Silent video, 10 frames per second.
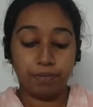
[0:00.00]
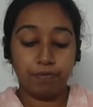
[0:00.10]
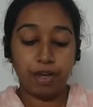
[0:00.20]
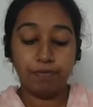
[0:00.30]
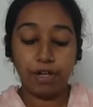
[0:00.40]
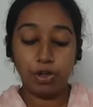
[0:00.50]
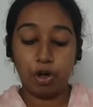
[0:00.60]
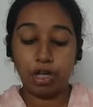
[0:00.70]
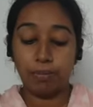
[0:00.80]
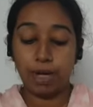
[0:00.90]
when we
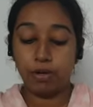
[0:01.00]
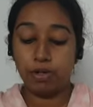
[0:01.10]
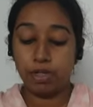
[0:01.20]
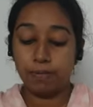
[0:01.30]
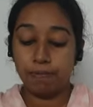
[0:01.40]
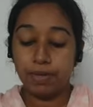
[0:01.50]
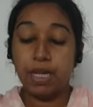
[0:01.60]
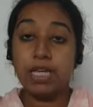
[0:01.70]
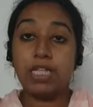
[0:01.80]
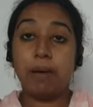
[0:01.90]
talk about
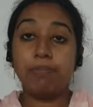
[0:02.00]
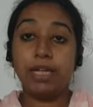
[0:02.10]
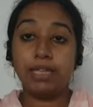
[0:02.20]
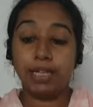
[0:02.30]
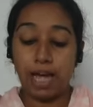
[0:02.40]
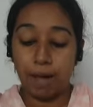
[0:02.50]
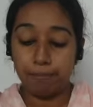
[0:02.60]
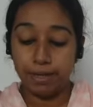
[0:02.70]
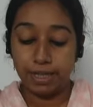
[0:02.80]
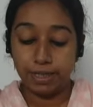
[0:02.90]
something that
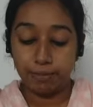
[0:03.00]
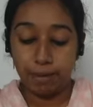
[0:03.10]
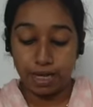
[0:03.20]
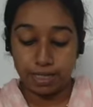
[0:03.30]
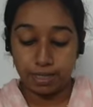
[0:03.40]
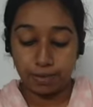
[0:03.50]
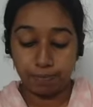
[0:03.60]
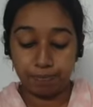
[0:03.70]
happened in the past.